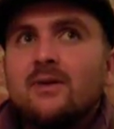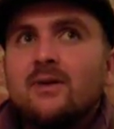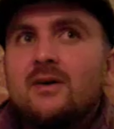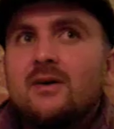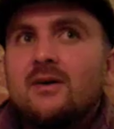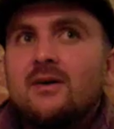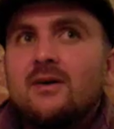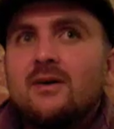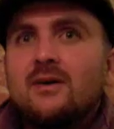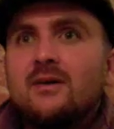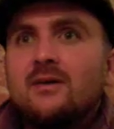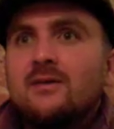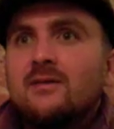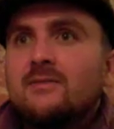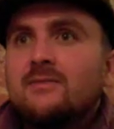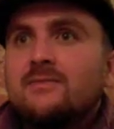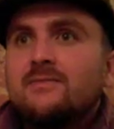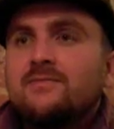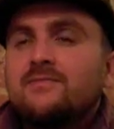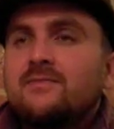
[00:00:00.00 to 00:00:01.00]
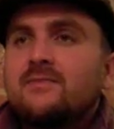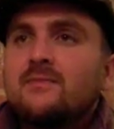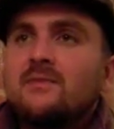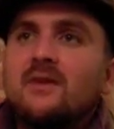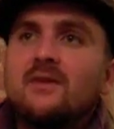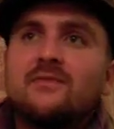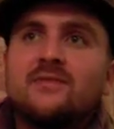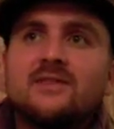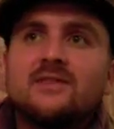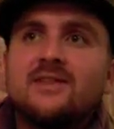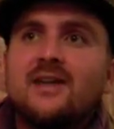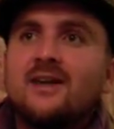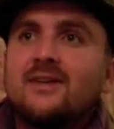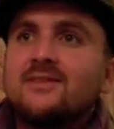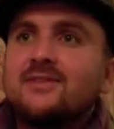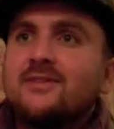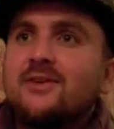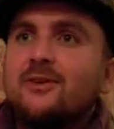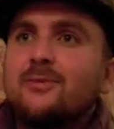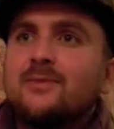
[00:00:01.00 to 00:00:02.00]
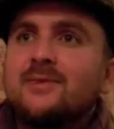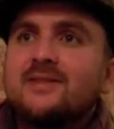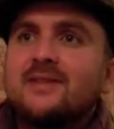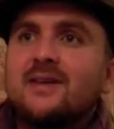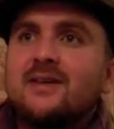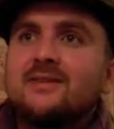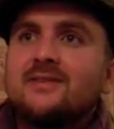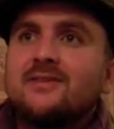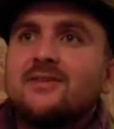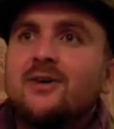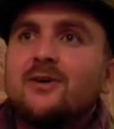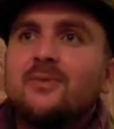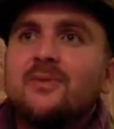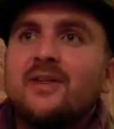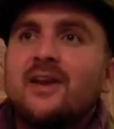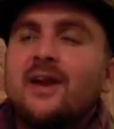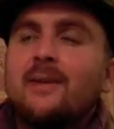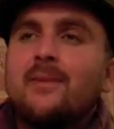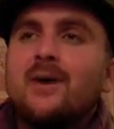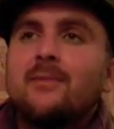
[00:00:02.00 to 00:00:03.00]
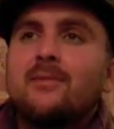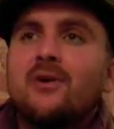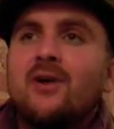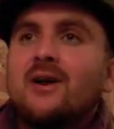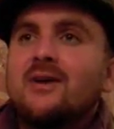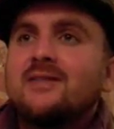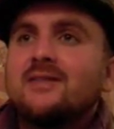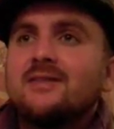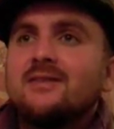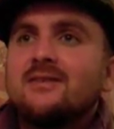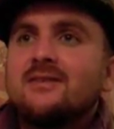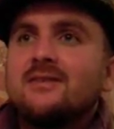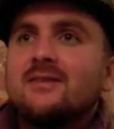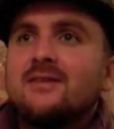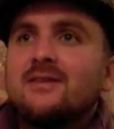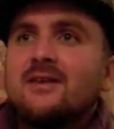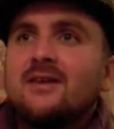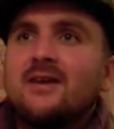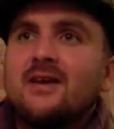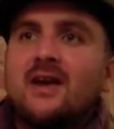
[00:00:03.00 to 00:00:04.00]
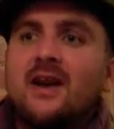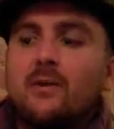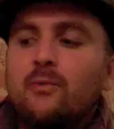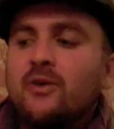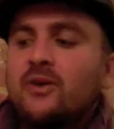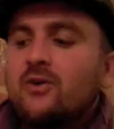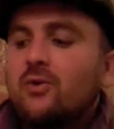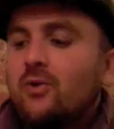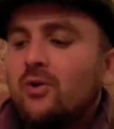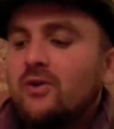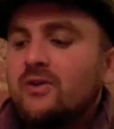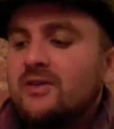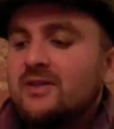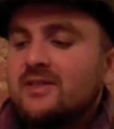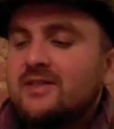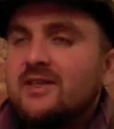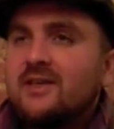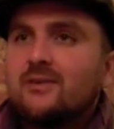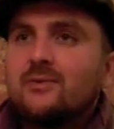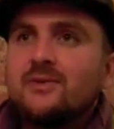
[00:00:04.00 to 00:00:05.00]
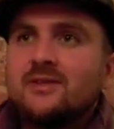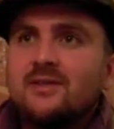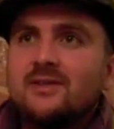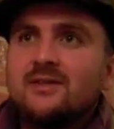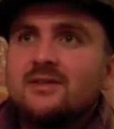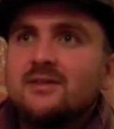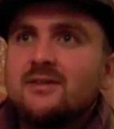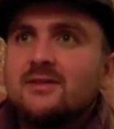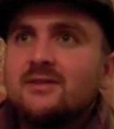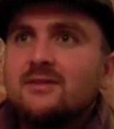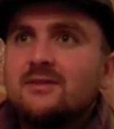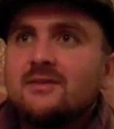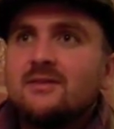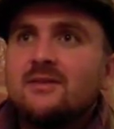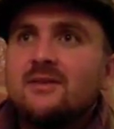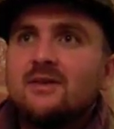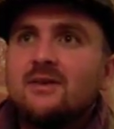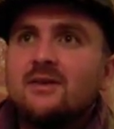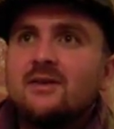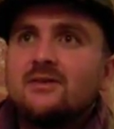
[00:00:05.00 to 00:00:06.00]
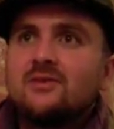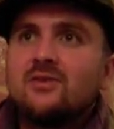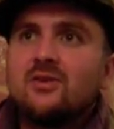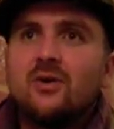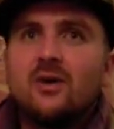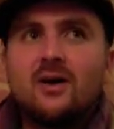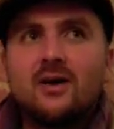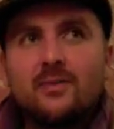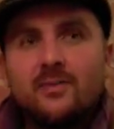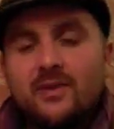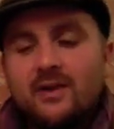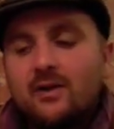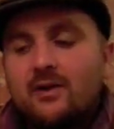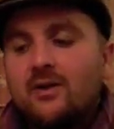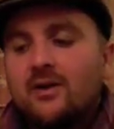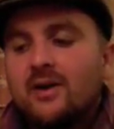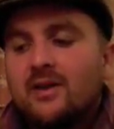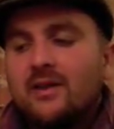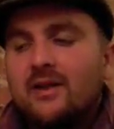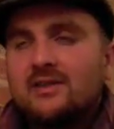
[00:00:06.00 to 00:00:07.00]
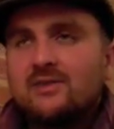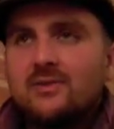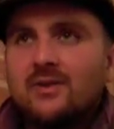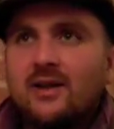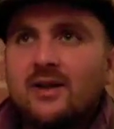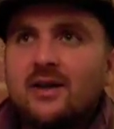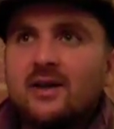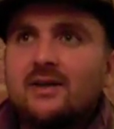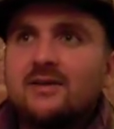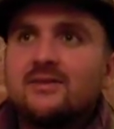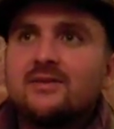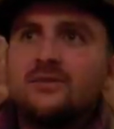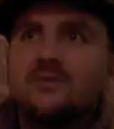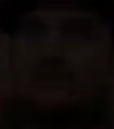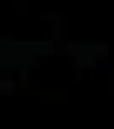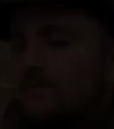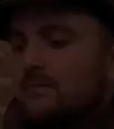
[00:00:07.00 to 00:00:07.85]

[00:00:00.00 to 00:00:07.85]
if it sounds dope, it sounds dope, and I memorize it, and I'll record the sequences. So I'll be like, okay, that's what I gotta do.